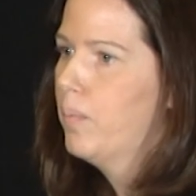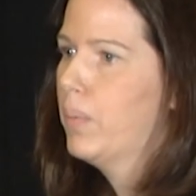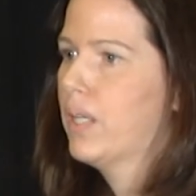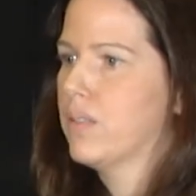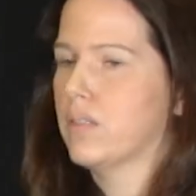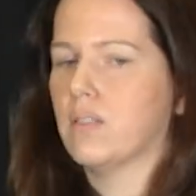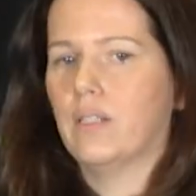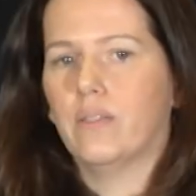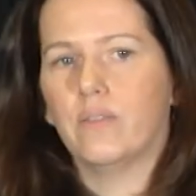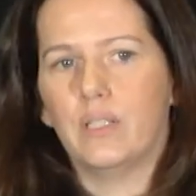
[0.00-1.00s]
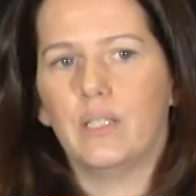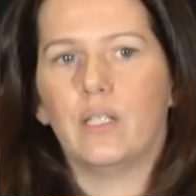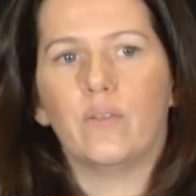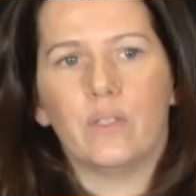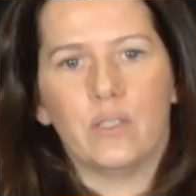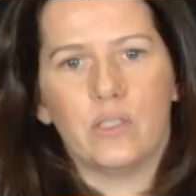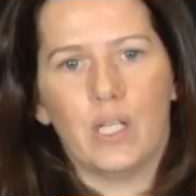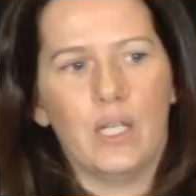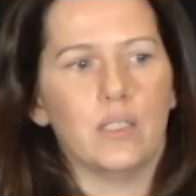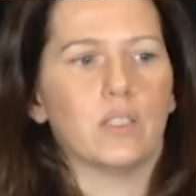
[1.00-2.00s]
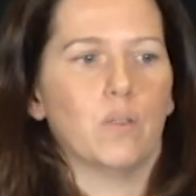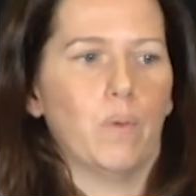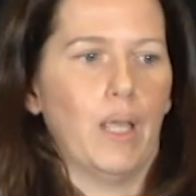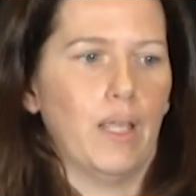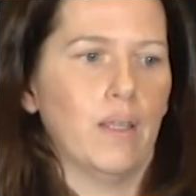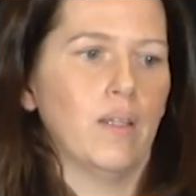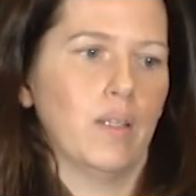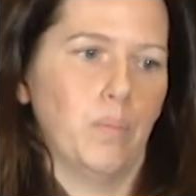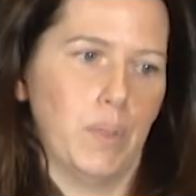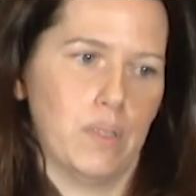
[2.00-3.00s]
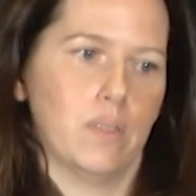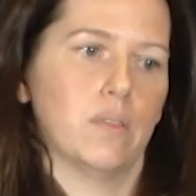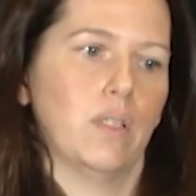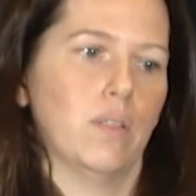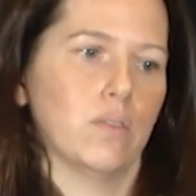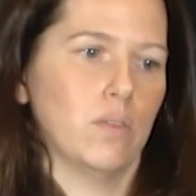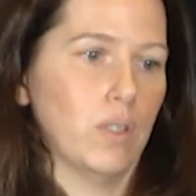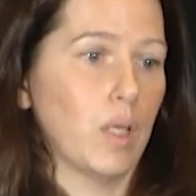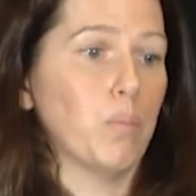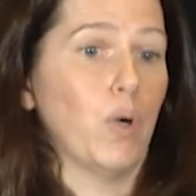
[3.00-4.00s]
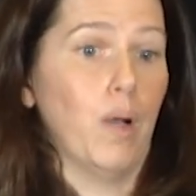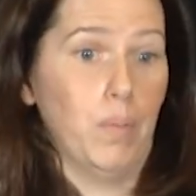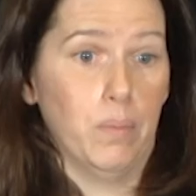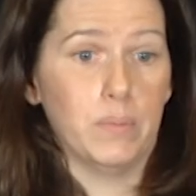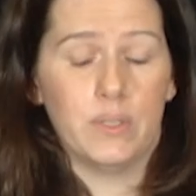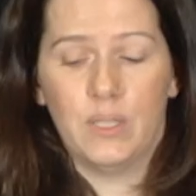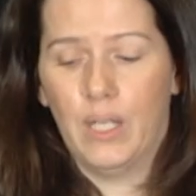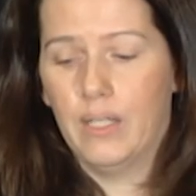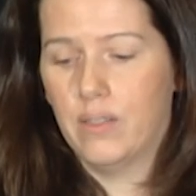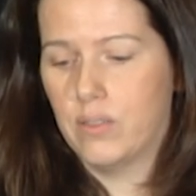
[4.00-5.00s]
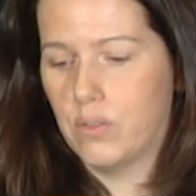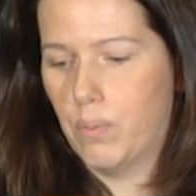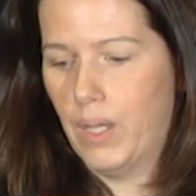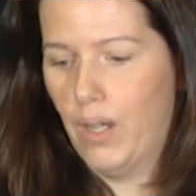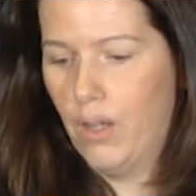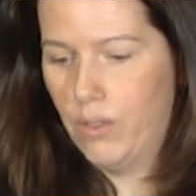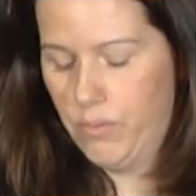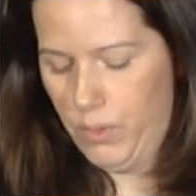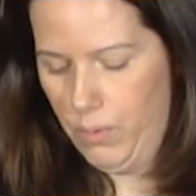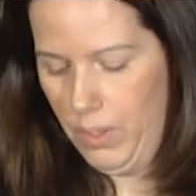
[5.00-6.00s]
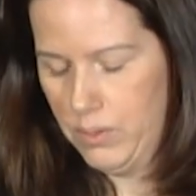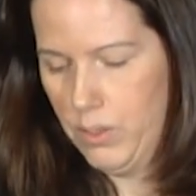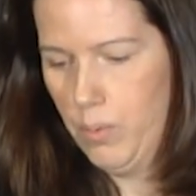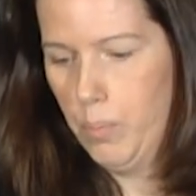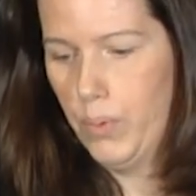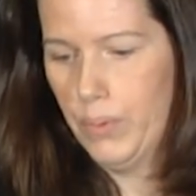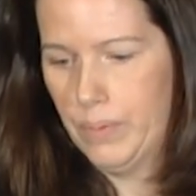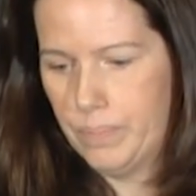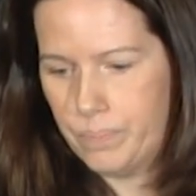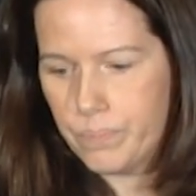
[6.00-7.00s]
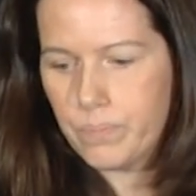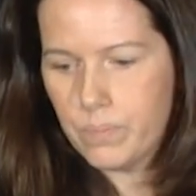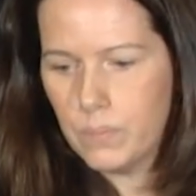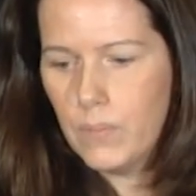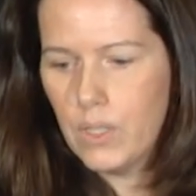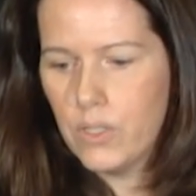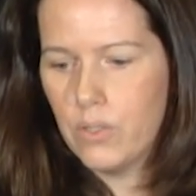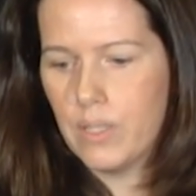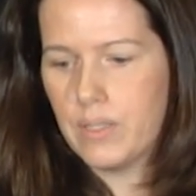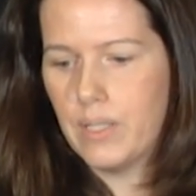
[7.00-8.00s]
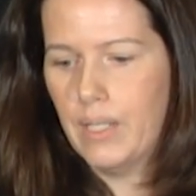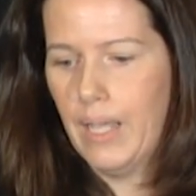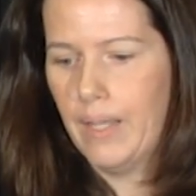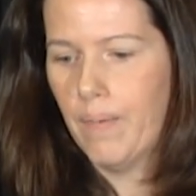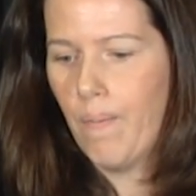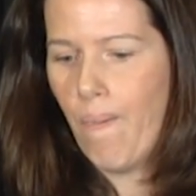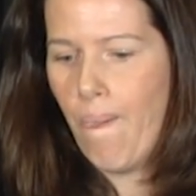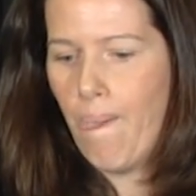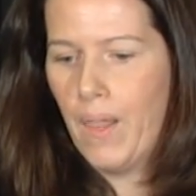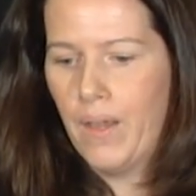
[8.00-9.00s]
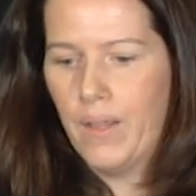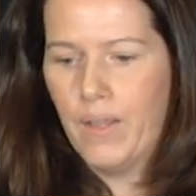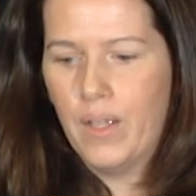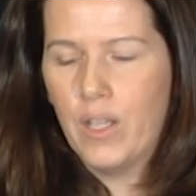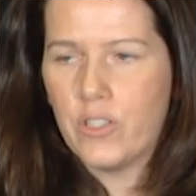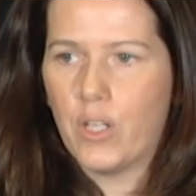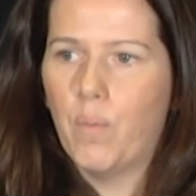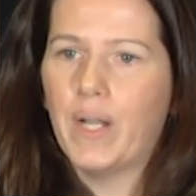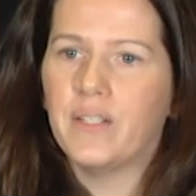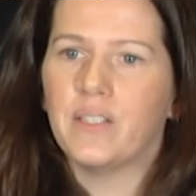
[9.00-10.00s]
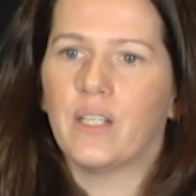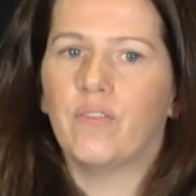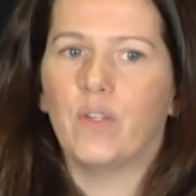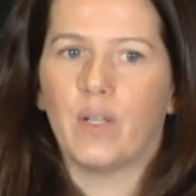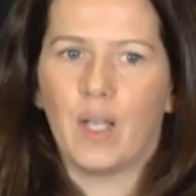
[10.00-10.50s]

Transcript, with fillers: because it's literally going to change the way that business leaders look at problems. And this is why all of you are so important to us today. So I wanted to give you a